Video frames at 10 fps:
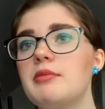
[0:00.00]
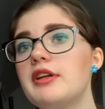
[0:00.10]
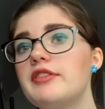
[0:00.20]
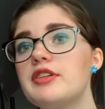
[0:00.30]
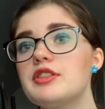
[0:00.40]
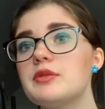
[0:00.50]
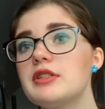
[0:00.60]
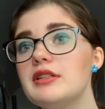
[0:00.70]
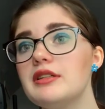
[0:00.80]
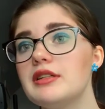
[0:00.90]
But the first
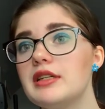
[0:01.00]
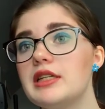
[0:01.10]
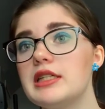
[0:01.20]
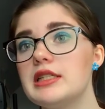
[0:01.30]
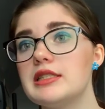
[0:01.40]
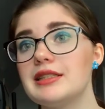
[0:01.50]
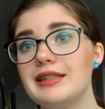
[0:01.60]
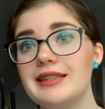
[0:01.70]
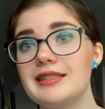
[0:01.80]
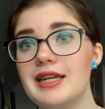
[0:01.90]
one is
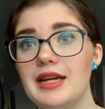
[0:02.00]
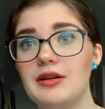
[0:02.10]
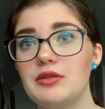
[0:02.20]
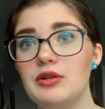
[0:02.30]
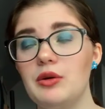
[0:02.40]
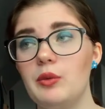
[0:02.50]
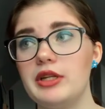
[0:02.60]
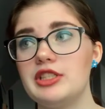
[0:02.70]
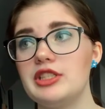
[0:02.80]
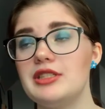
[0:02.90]
Lights Out,
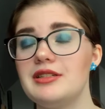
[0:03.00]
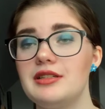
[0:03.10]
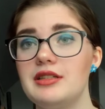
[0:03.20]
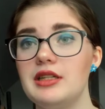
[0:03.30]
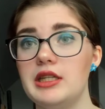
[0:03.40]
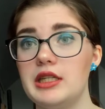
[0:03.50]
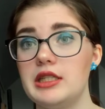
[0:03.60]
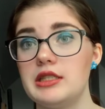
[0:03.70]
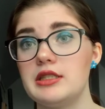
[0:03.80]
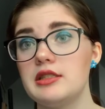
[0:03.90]
which
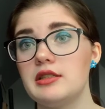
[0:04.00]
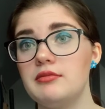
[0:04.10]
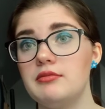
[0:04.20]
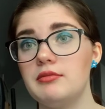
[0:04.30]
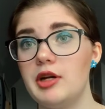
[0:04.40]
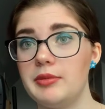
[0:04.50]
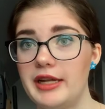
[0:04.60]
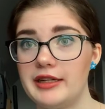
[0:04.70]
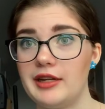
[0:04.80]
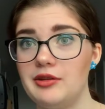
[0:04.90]
is a
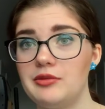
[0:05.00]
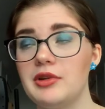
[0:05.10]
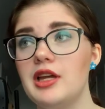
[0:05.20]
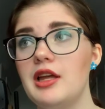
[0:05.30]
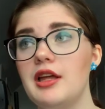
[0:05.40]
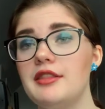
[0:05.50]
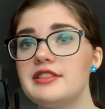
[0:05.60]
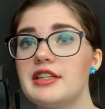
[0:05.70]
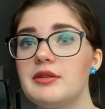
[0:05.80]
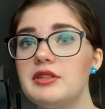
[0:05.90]
blackout. The
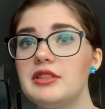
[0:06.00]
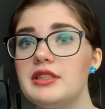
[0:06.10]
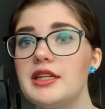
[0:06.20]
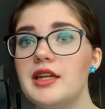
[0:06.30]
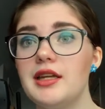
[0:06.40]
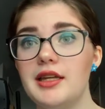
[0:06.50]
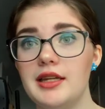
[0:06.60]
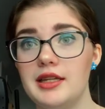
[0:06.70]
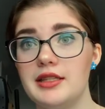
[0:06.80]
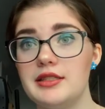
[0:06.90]
second one
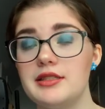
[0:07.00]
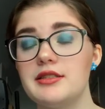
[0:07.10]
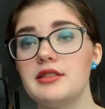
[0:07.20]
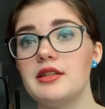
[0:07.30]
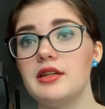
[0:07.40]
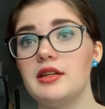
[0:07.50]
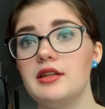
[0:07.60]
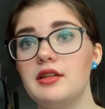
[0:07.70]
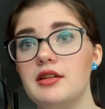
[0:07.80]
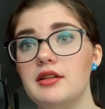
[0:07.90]
is
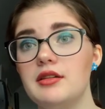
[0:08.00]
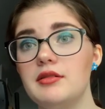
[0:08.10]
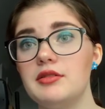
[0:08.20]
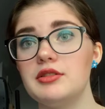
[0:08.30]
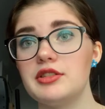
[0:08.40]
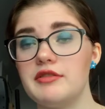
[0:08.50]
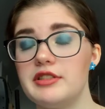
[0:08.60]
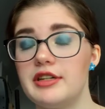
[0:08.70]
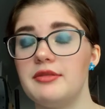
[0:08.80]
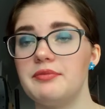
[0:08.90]

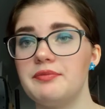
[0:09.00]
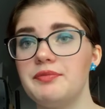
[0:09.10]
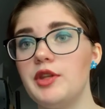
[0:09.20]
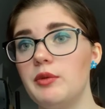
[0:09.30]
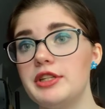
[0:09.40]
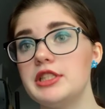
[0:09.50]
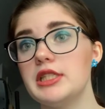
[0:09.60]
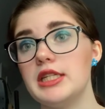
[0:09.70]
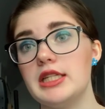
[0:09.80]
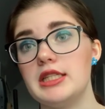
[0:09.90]
Surf's Up, which
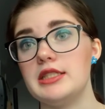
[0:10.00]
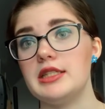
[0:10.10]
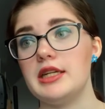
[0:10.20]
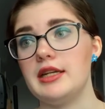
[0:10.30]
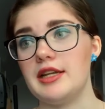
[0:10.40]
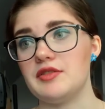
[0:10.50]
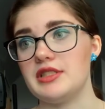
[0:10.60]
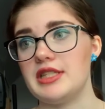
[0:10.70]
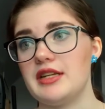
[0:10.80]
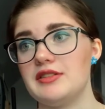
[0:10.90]
is a natural
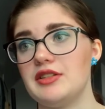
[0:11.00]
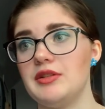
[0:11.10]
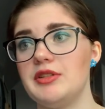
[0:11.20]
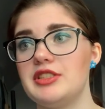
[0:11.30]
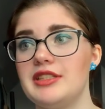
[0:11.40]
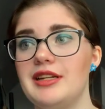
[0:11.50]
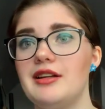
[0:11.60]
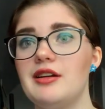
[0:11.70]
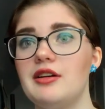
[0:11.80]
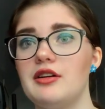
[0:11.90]
disaster, which is like
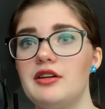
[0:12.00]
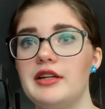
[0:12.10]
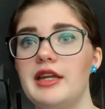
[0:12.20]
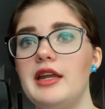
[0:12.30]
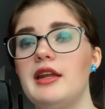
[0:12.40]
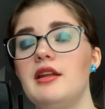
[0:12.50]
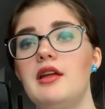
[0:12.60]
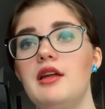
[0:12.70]
a hurricane,